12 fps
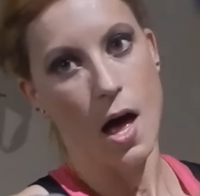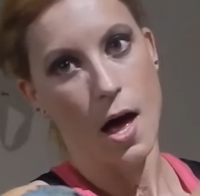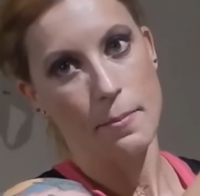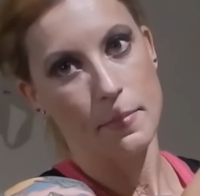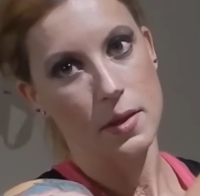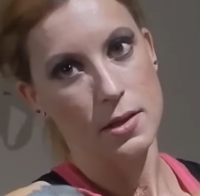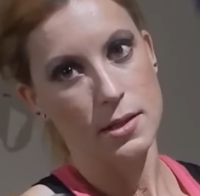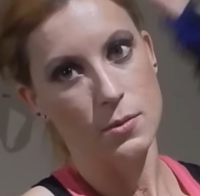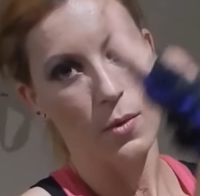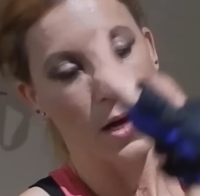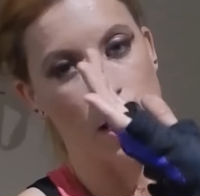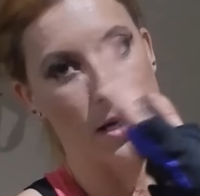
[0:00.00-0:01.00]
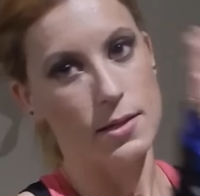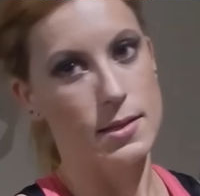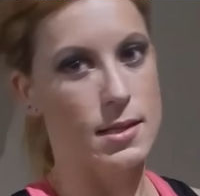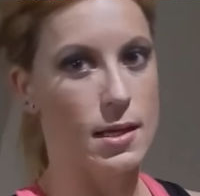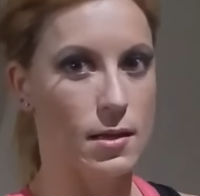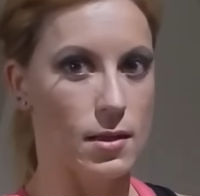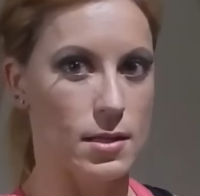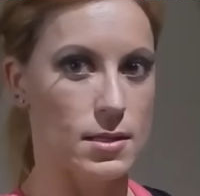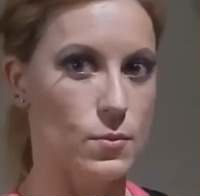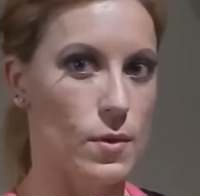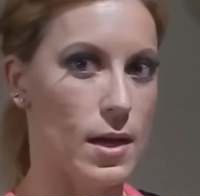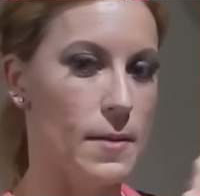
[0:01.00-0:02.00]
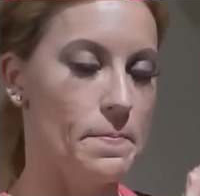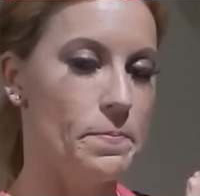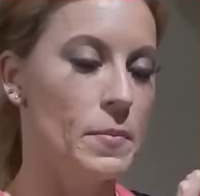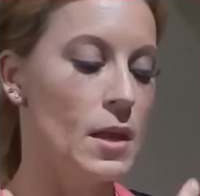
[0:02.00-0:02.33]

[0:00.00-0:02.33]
up this way instead of this way.